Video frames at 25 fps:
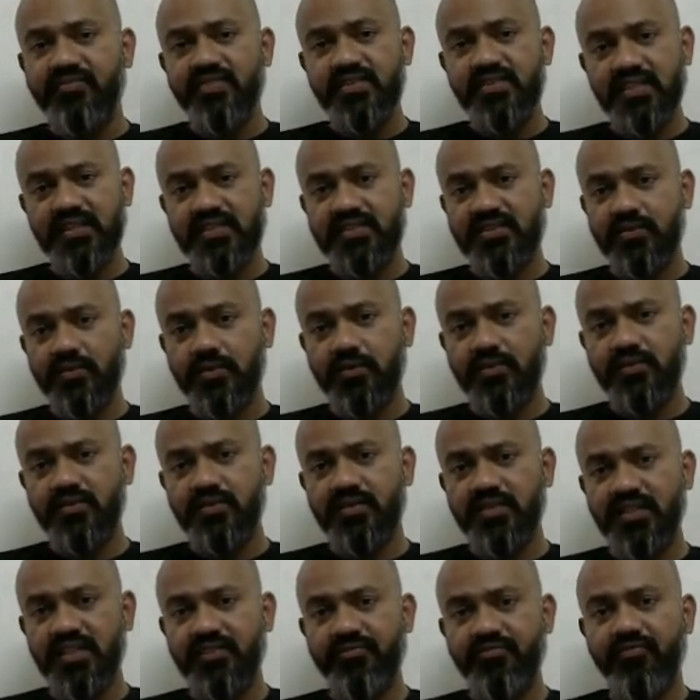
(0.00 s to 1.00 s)
physics, no,
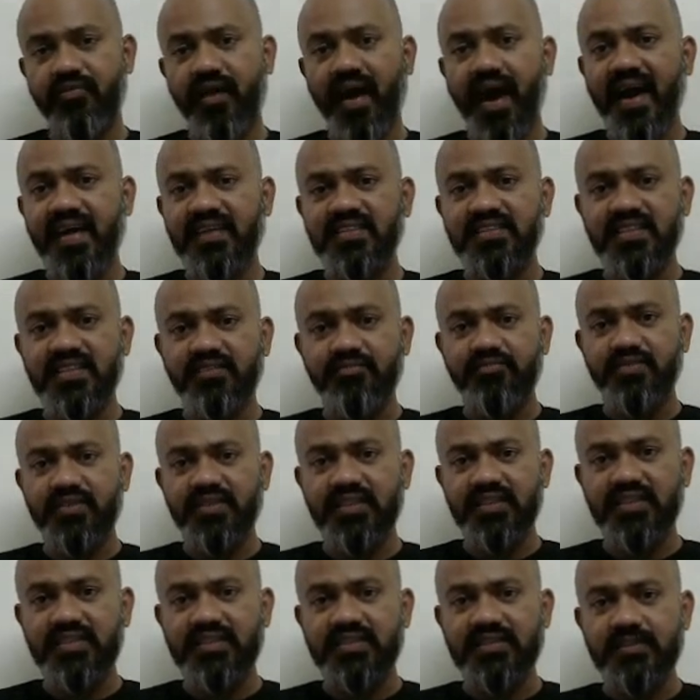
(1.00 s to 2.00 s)
the facts in
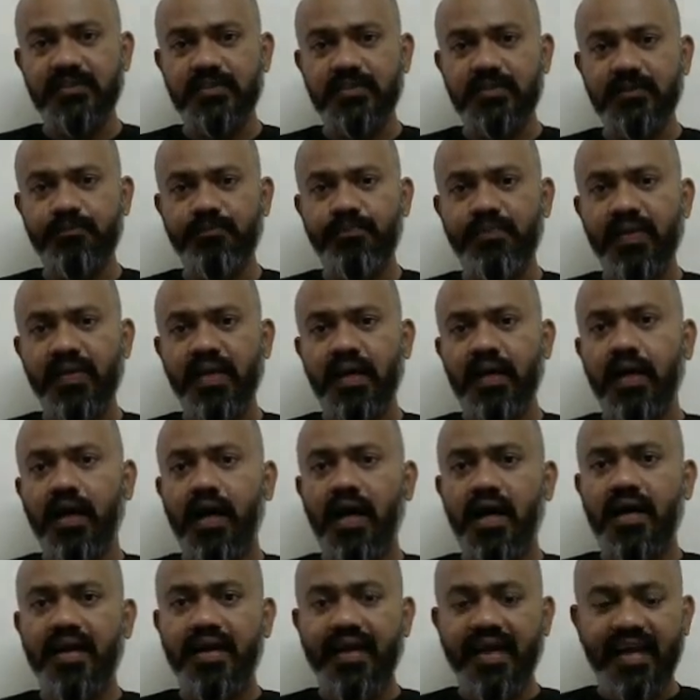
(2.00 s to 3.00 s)
physics
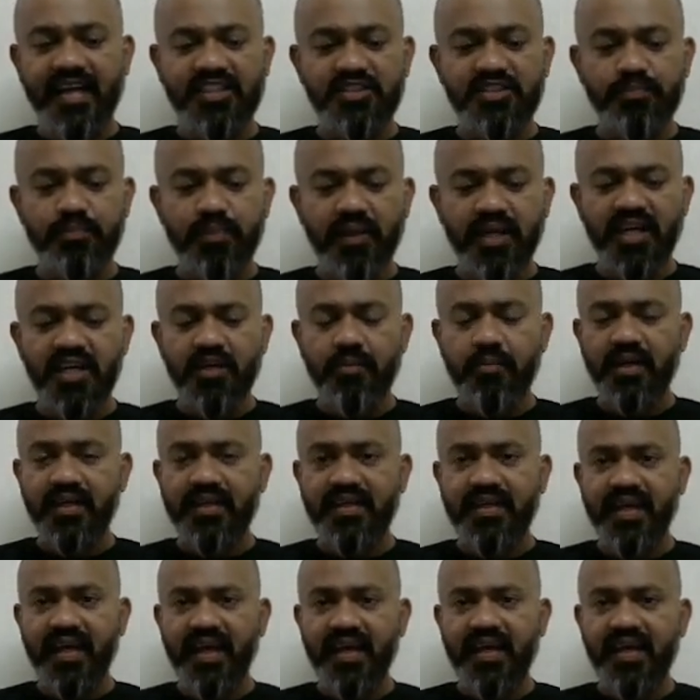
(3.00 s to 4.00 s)
are explained
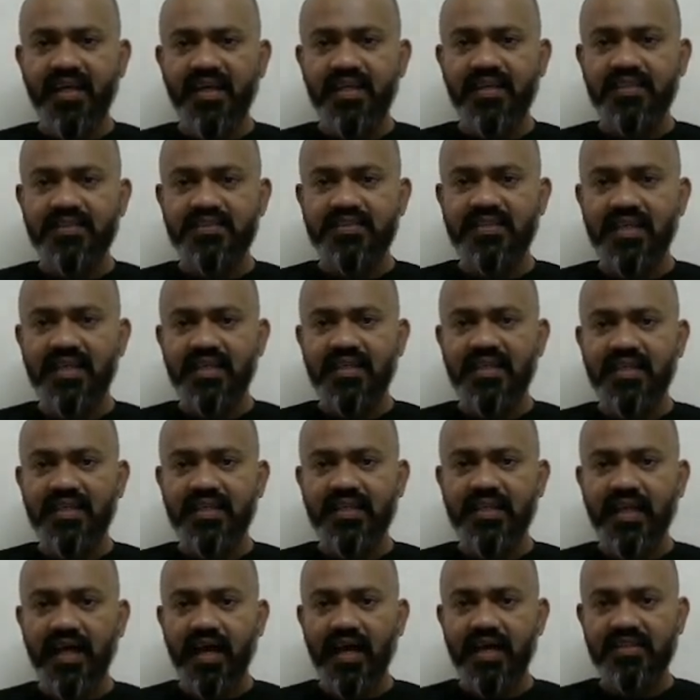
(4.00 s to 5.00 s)
by taking a
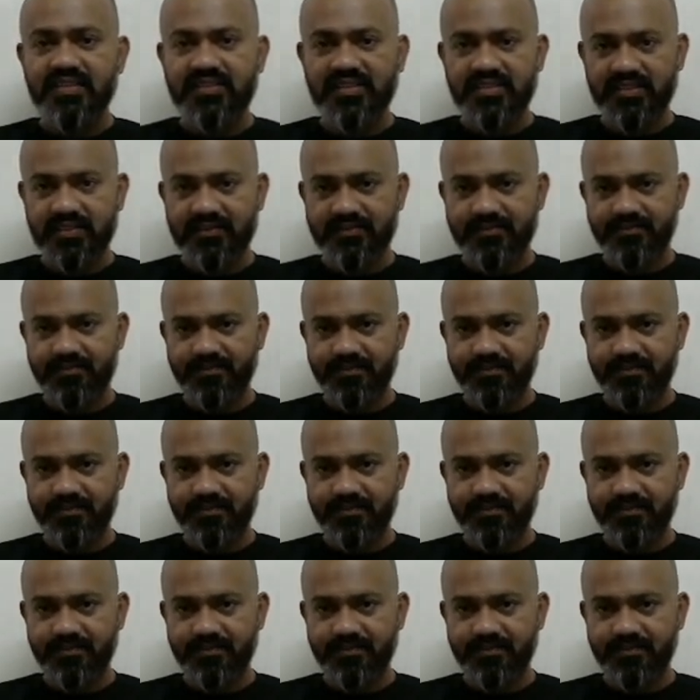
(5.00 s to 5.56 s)
certain laws.